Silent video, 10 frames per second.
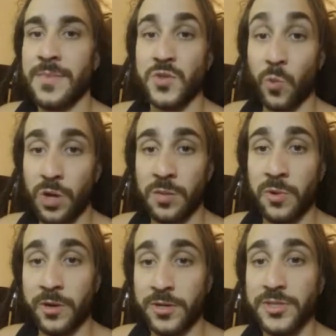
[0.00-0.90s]
So Wall of
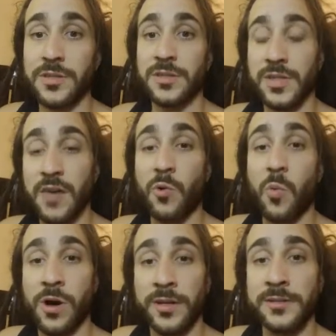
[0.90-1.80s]
Martyrs, level
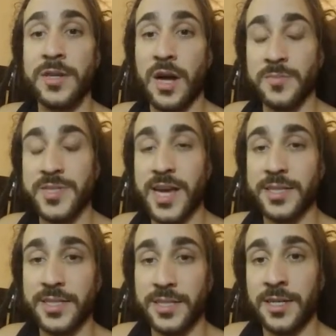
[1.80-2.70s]
1 comms
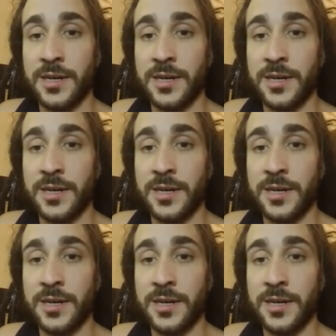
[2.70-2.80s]
tactic.